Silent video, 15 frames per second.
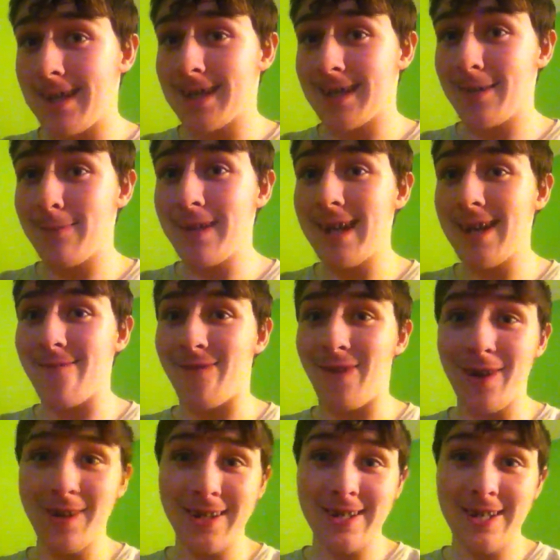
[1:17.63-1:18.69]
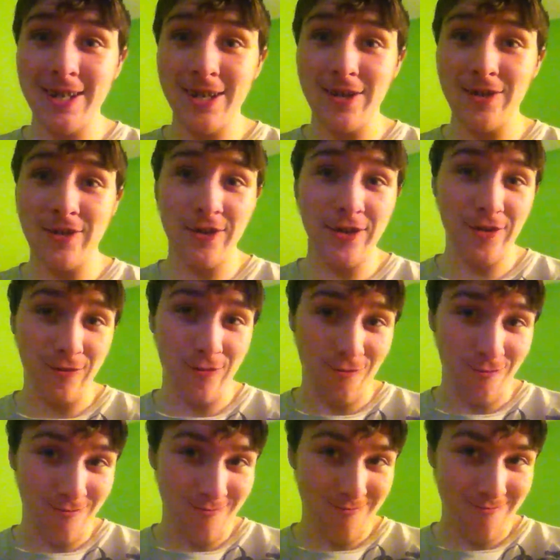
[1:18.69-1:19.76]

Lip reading: Something I volunteered to do.